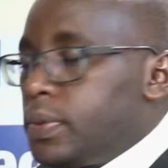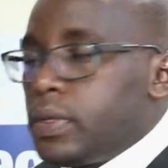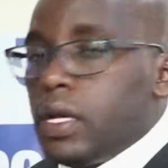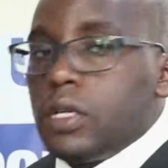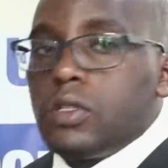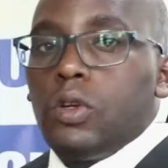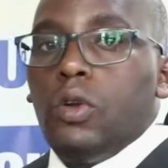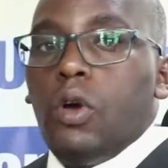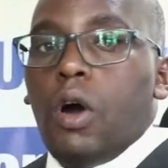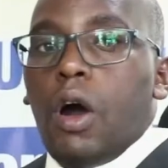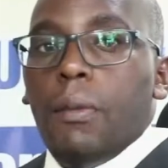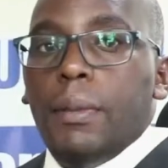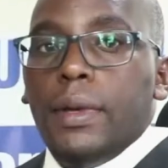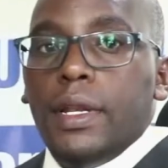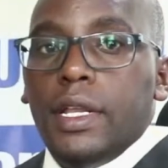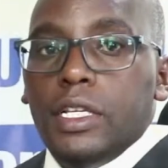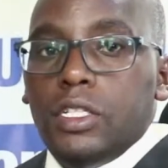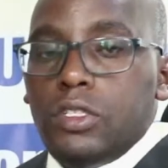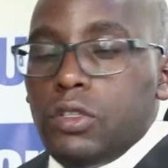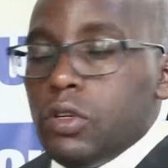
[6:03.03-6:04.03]
us to know how
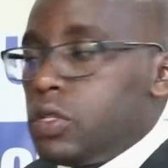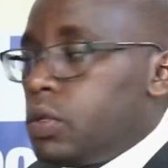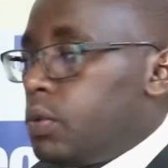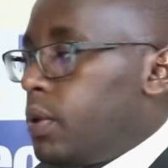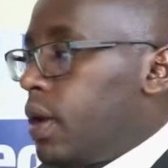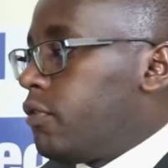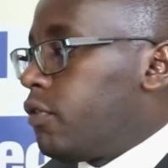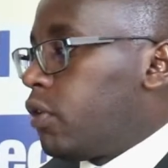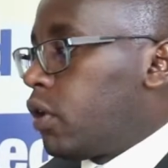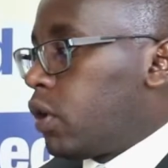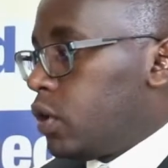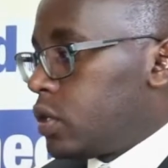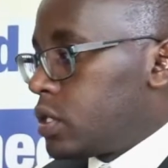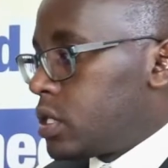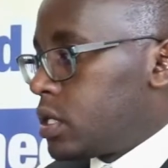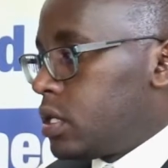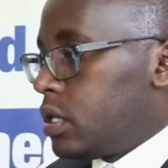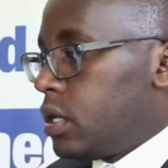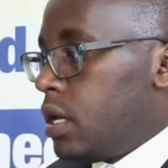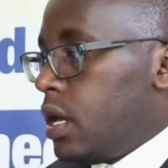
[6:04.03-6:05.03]
many issues we have
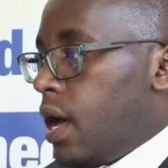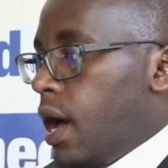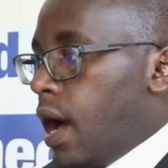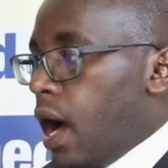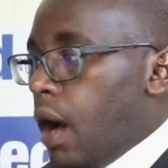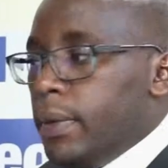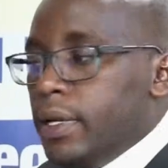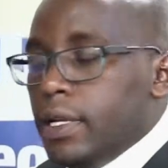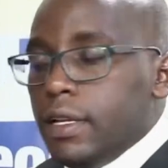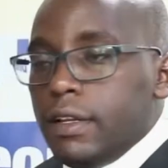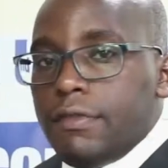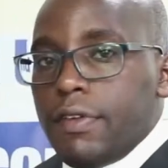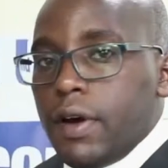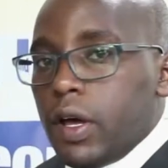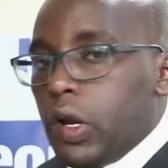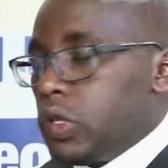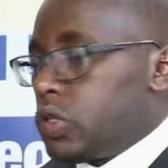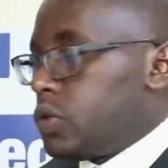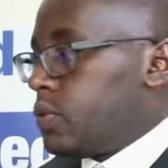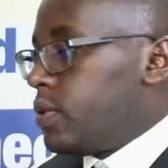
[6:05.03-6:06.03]
closed, how many
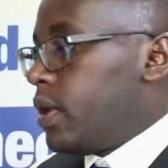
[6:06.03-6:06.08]
referrals we